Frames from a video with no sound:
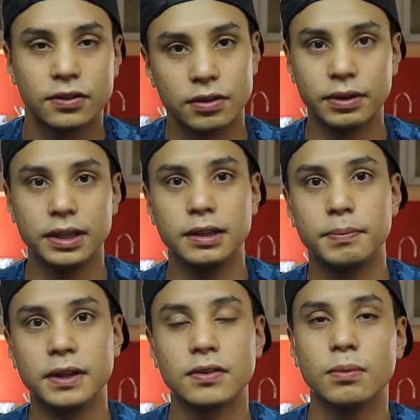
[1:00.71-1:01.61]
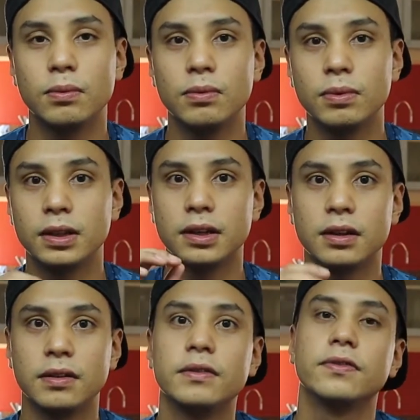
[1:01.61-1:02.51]
So it really depends on what
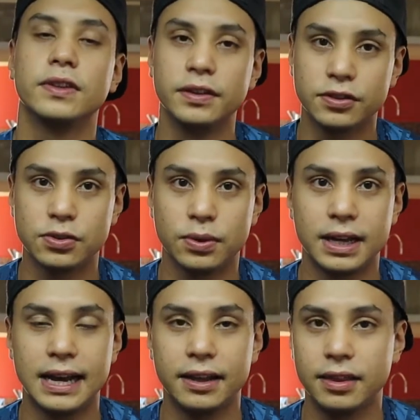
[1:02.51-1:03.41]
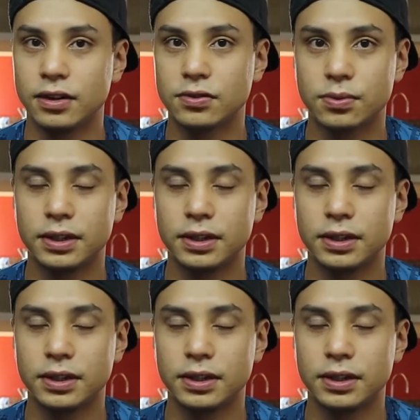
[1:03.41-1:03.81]
little flavors you want to add there as